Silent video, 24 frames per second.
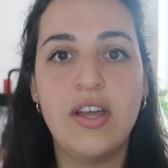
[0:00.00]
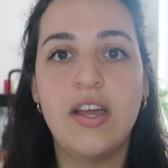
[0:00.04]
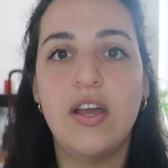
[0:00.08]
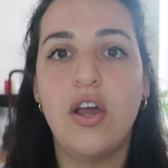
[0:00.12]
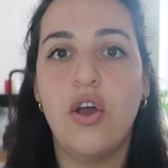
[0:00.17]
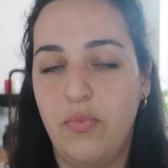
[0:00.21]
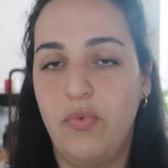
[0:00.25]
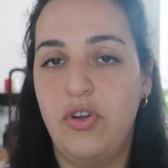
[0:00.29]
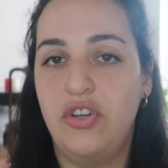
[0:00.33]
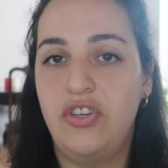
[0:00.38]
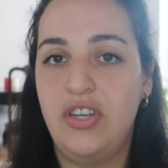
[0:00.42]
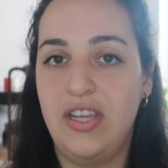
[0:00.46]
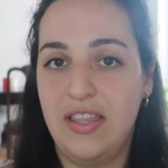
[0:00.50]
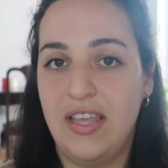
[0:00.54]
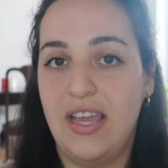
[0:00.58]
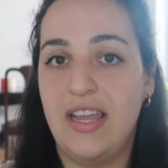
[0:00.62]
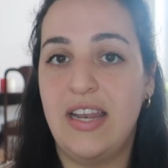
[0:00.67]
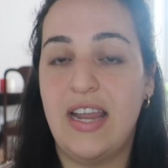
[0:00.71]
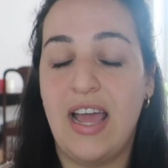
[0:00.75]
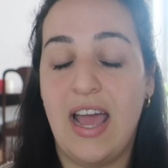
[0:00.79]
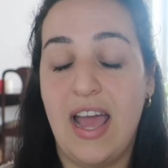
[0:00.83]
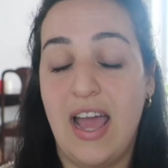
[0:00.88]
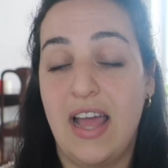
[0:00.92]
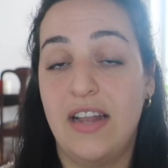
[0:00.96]
which he then
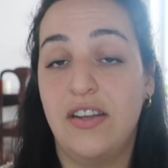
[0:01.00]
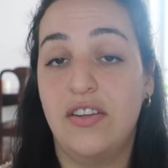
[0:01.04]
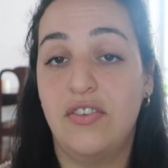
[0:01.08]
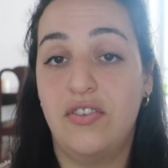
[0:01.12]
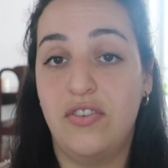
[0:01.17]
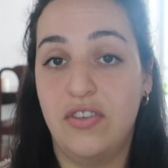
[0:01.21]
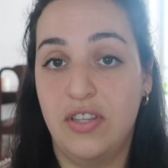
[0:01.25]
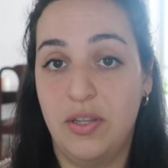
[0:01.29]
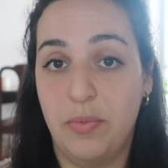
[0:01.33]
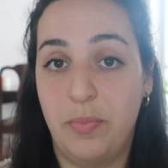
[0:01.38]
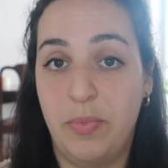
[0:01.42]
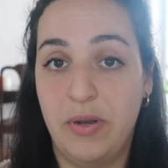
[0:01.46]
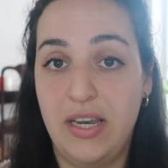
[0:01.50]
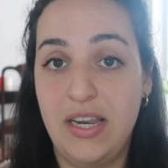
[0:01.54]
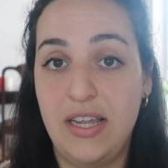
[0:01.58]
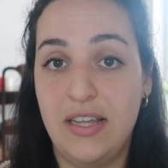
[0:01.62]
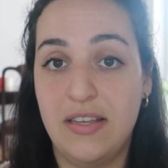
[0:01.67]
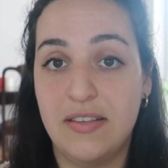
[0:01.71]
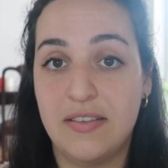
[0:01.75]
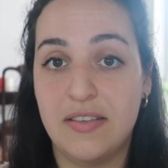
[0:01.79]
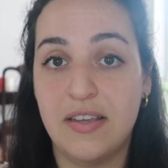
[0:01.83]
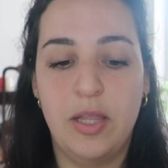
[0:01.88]
handed to the police.